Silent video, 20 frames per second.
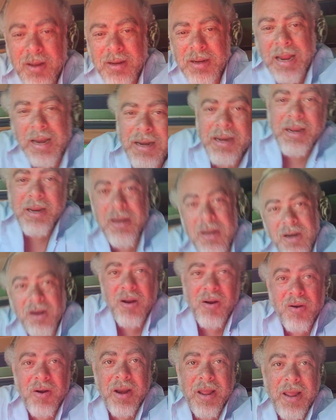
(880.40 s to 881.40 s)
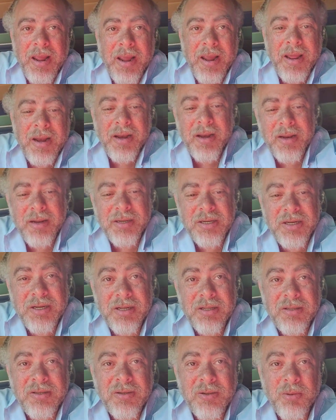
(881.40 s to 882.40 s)
I need to learn to edit and
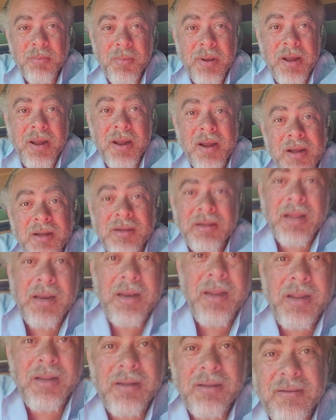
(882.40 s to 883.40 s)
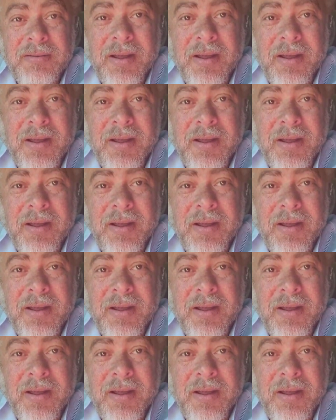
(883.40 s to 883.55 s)
shit too, man, because I need to